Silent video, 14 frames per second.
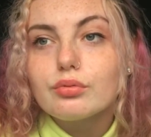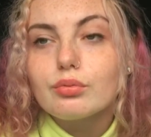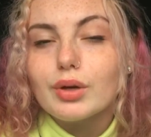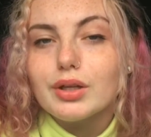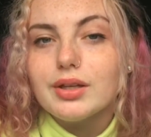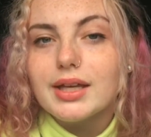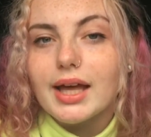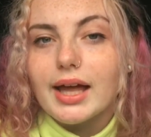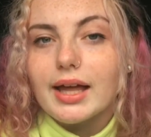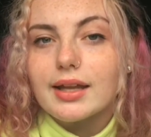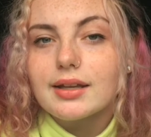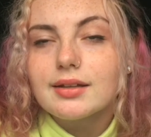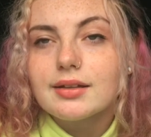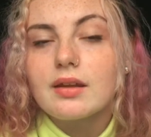when you
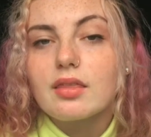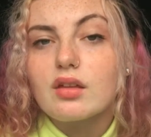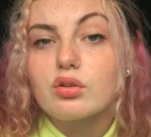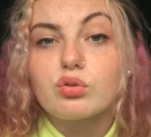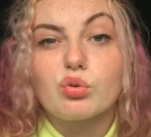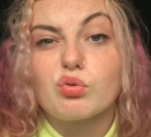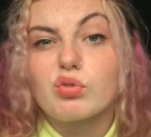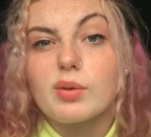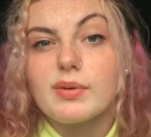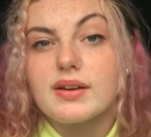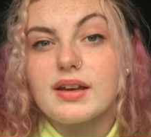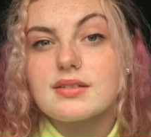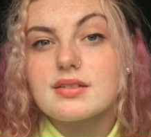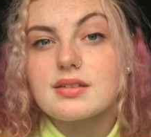can that don't rub
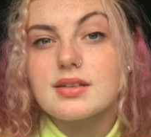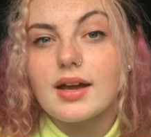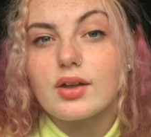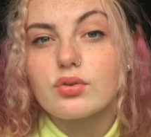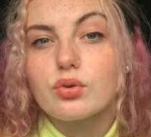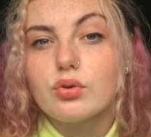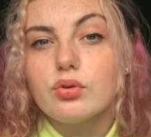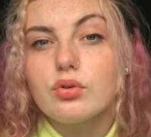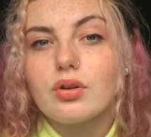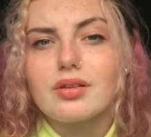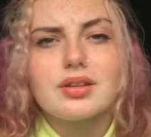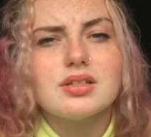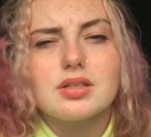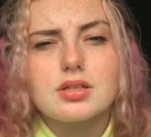against the tattoo,
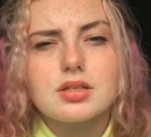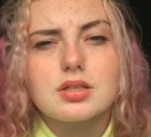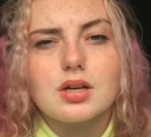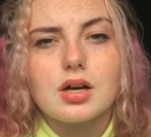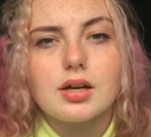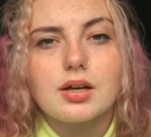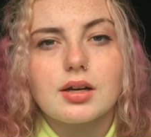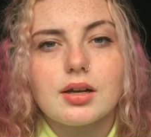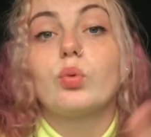at least at the start.